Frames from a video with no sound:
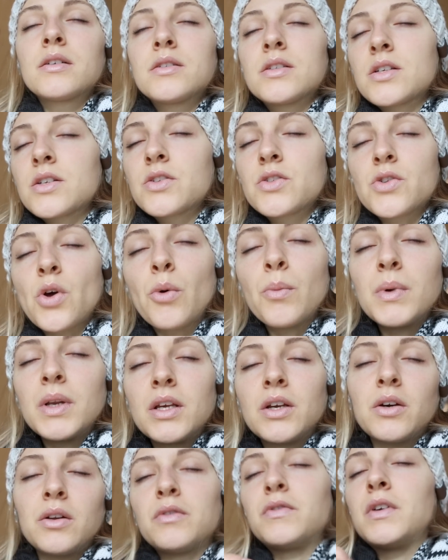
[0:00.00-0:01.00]
just so many
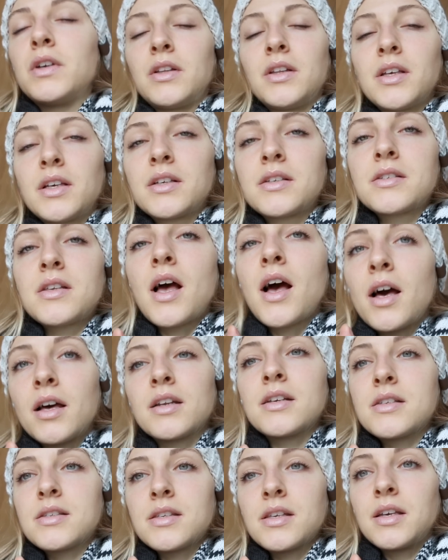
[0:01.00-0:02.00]
good feelings,
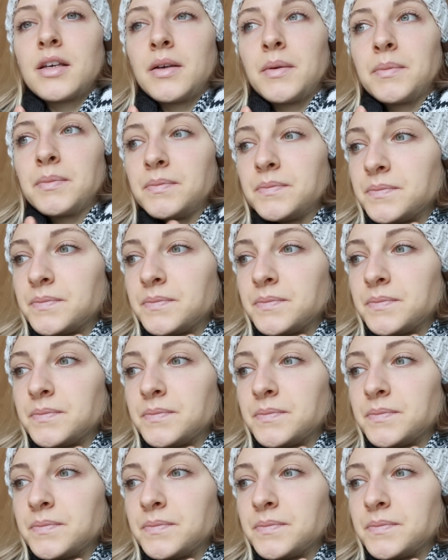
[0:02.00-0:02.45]
honestly.